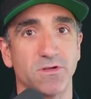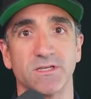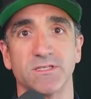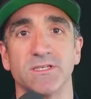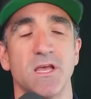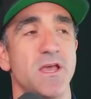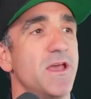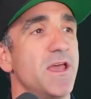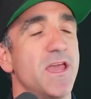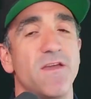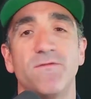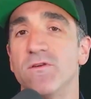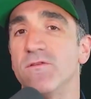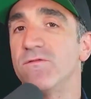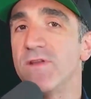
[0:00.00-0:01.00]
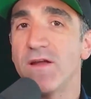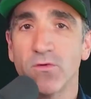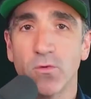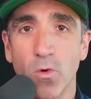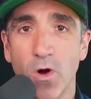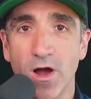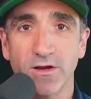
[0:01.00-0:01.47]
Cause if you've
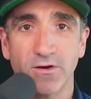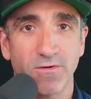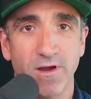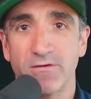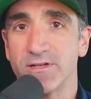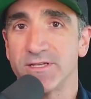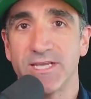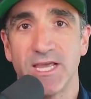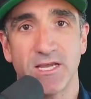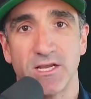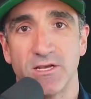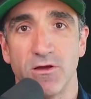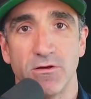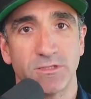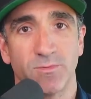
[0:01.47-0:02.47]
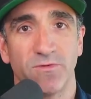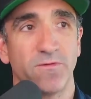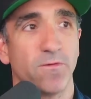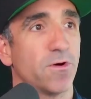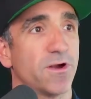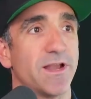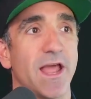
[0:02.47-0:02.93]
never walking around and taken notes
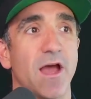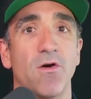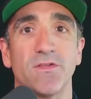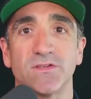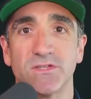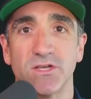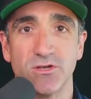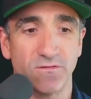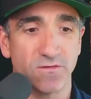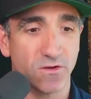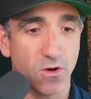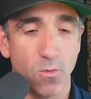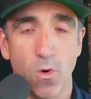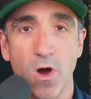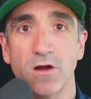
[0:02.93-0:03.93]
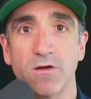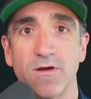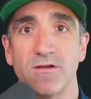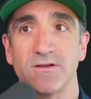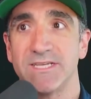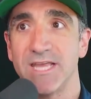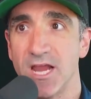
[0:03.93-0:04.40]
before, and now all of a sudden you have to go walk
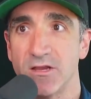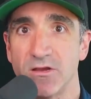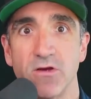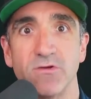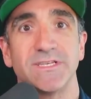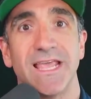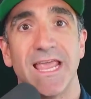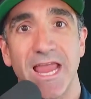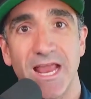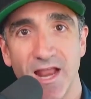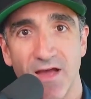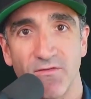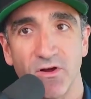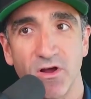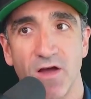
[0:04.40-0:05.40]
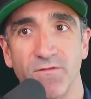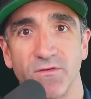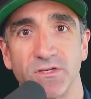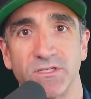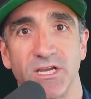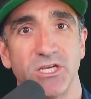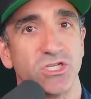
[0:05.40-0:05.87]
around, take notes and have a
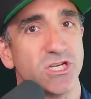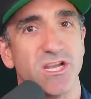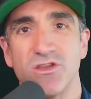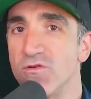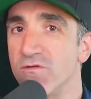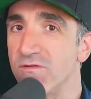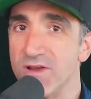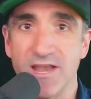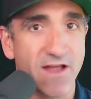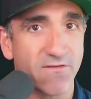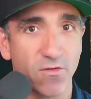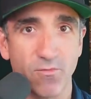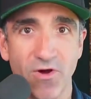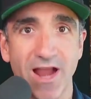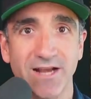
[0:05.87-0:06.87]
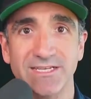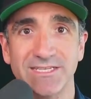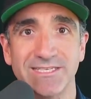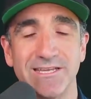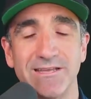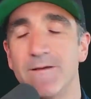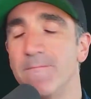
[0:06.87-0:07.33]
conversation, and you've never
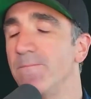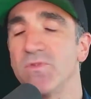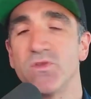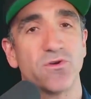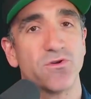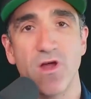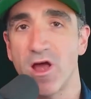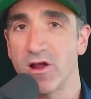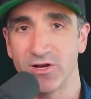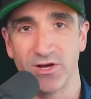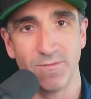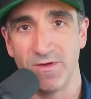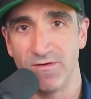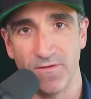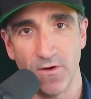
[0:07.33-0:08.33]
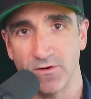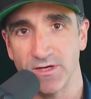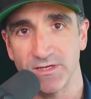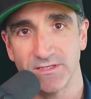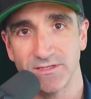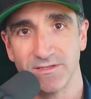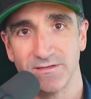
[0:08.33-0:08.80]
practiced it, you're not going to be focused.